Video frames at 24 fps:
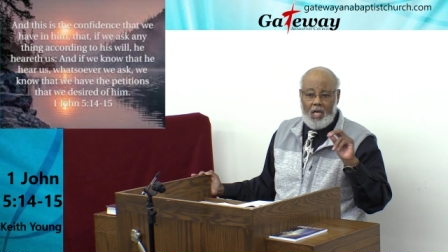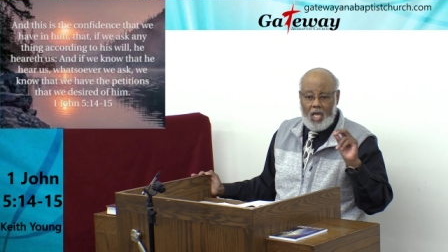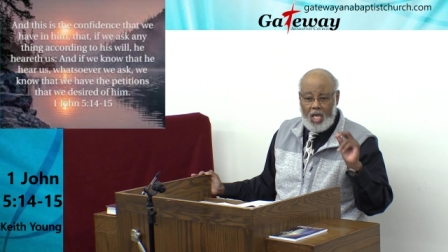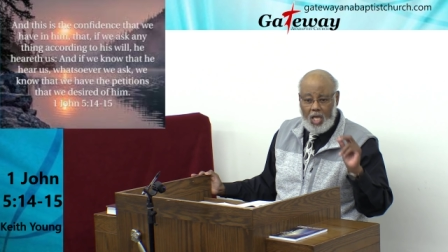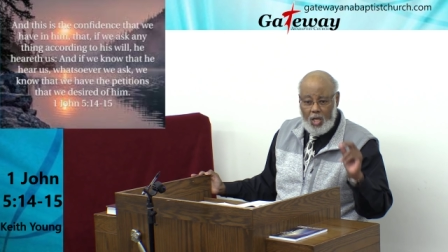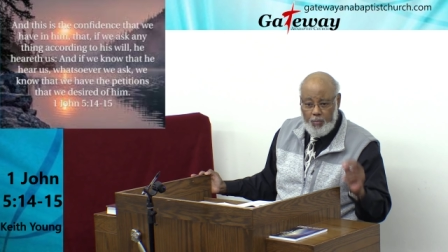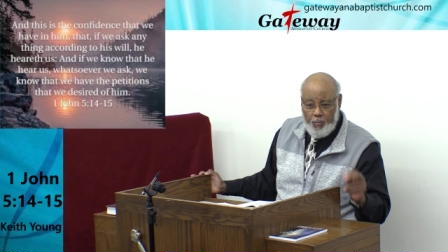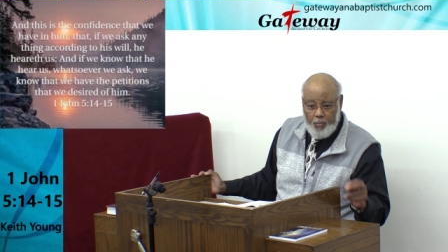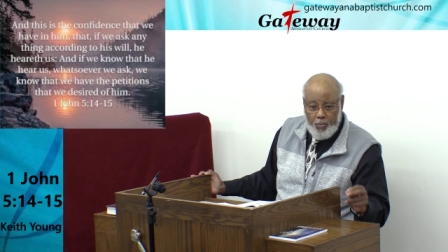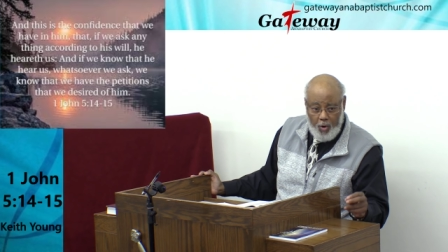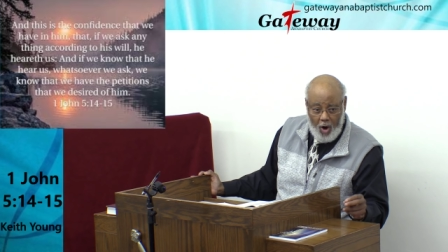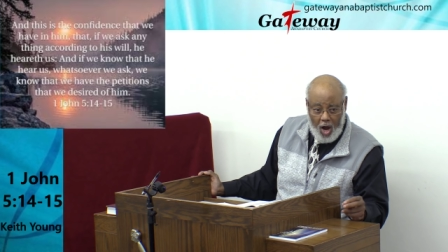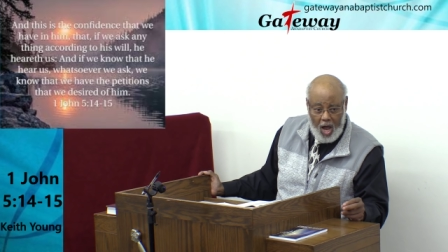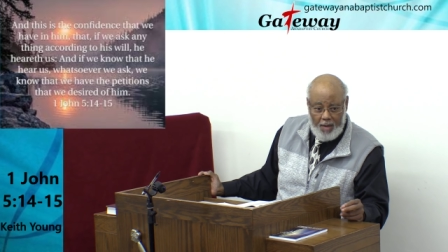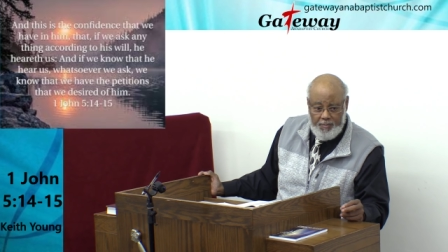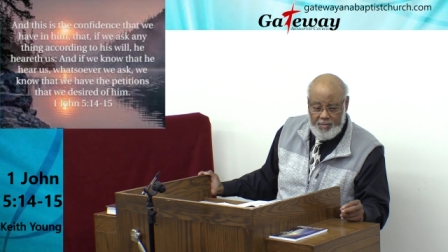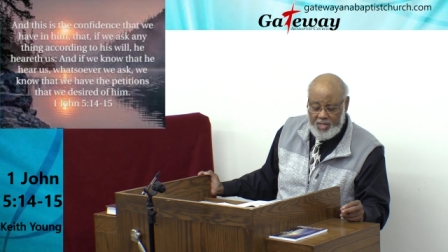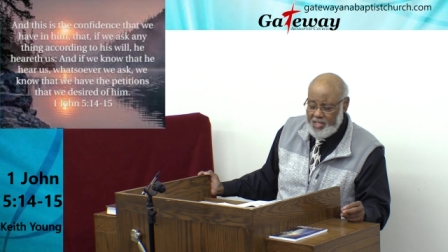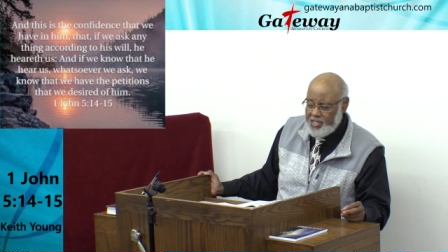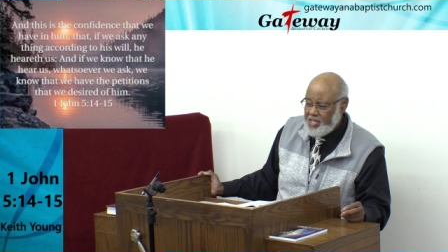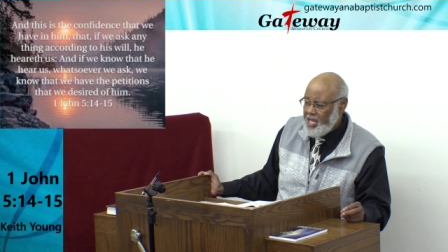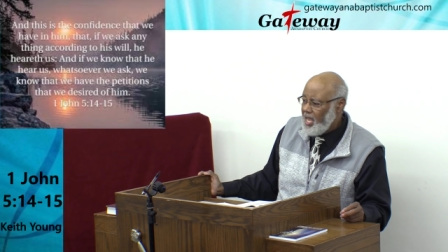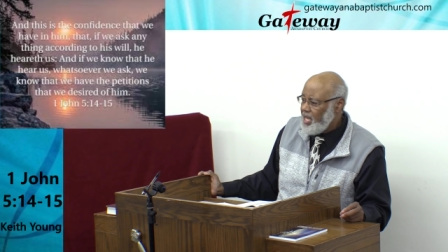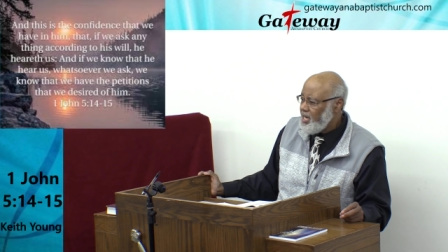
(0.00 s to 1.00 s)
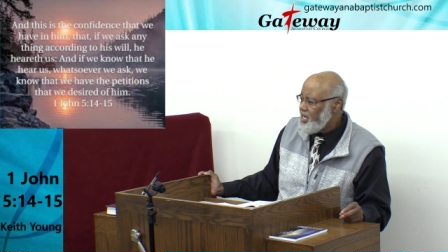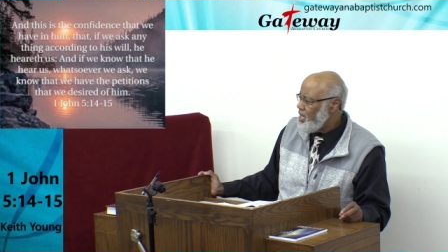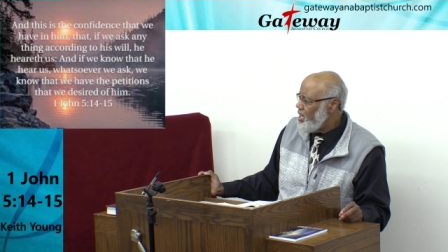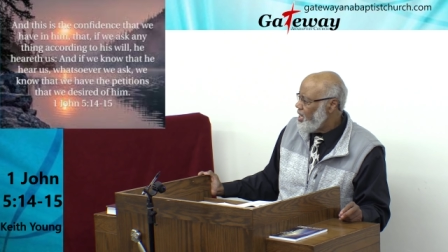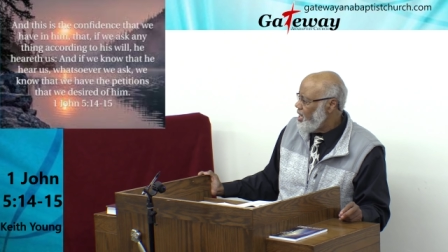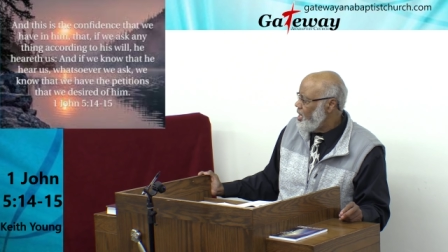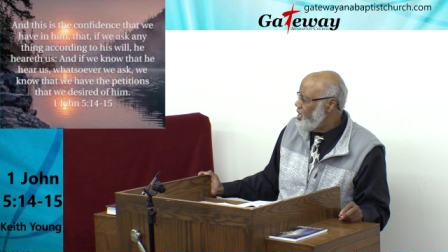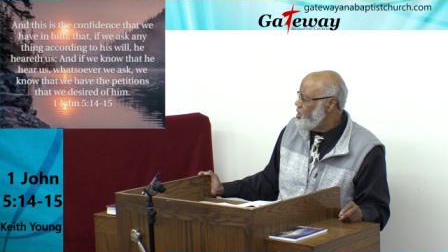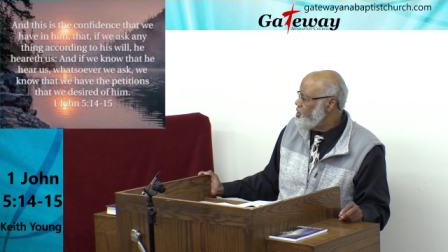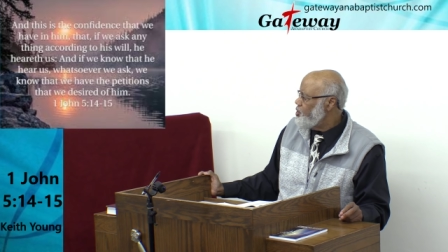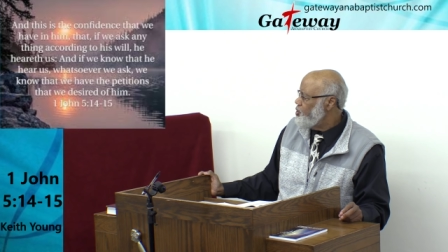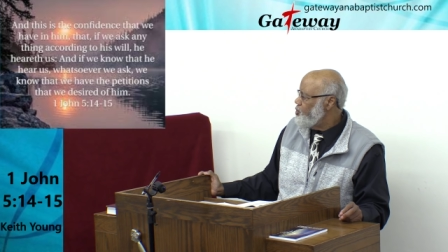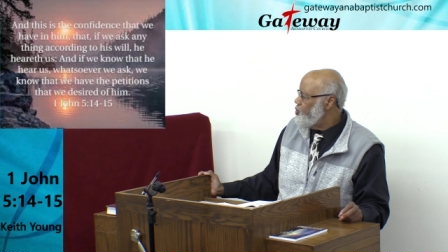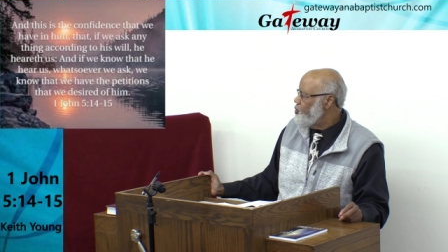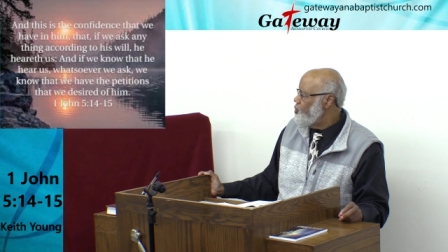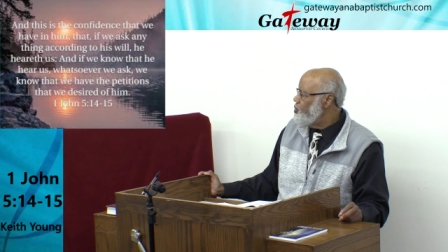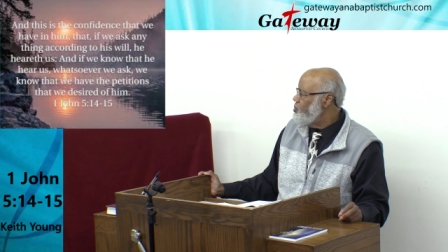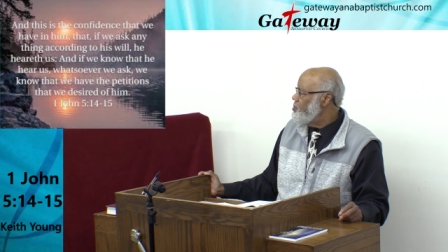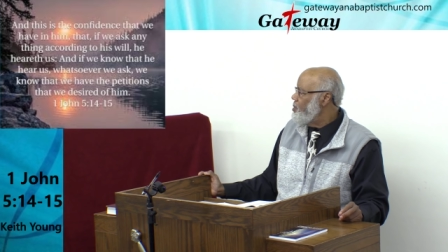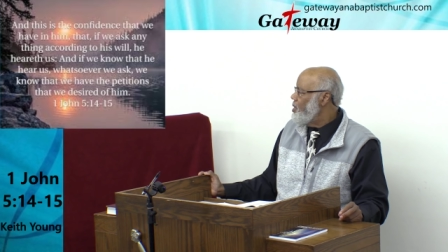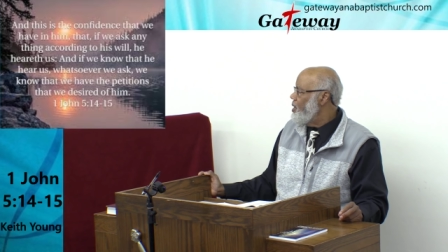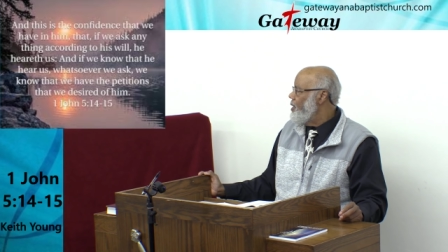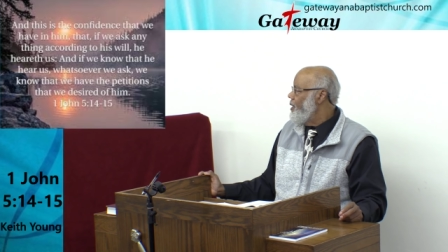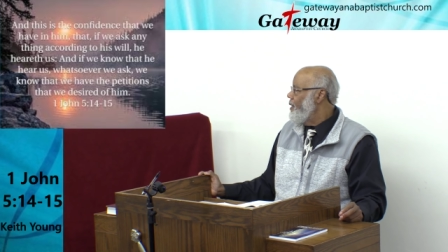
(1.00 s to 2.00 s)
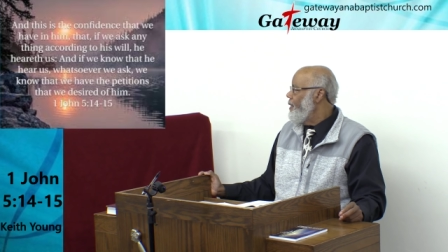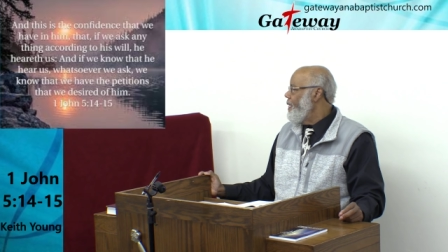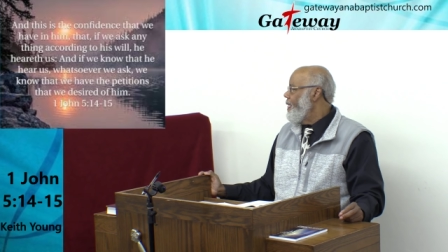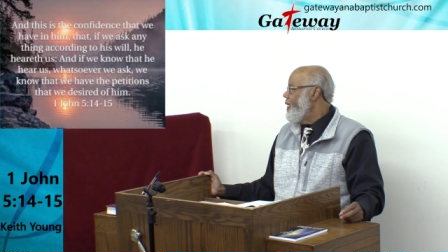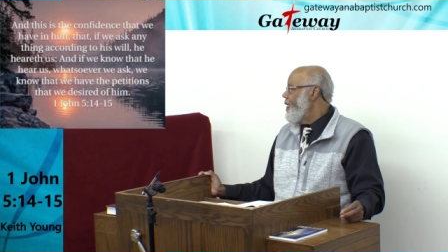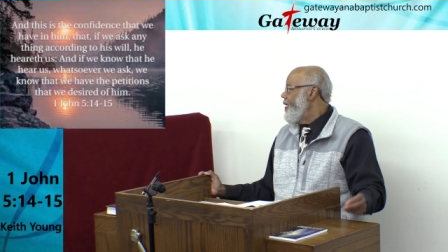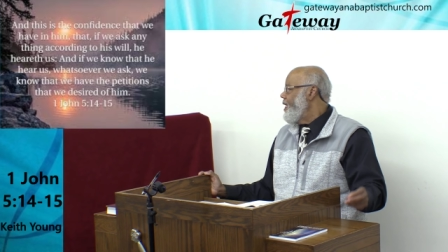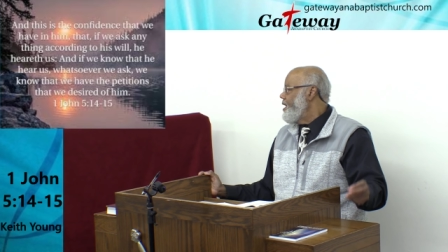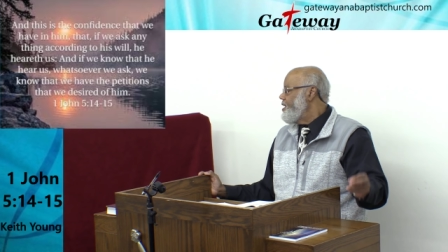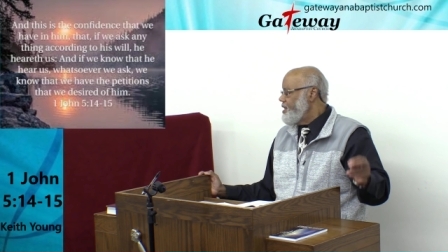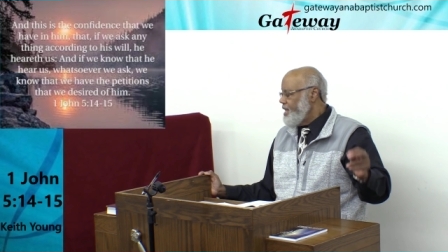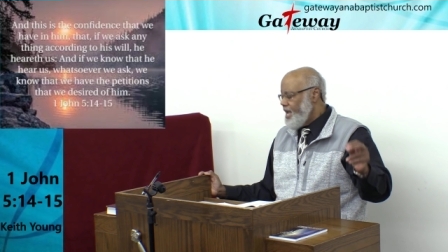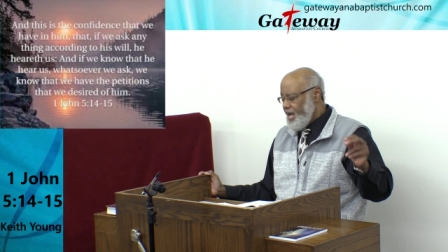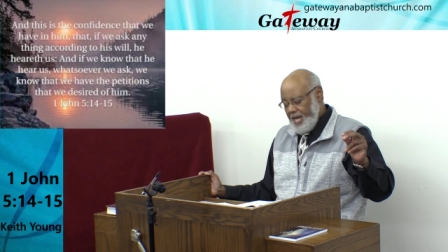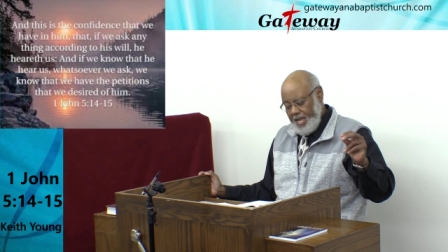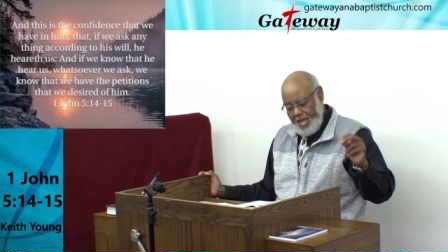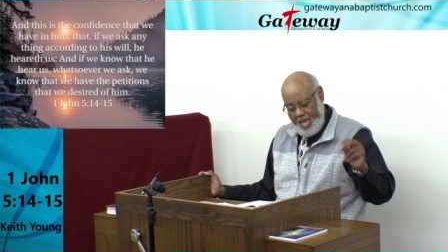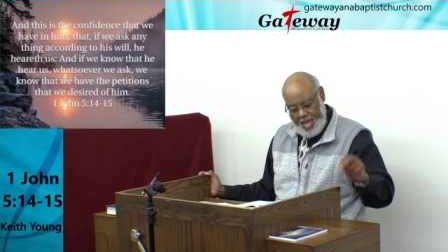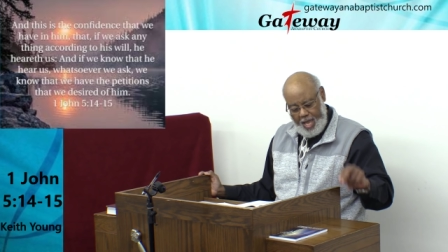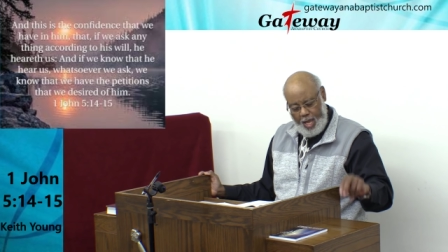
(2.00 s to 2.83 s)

He promised that land to him and that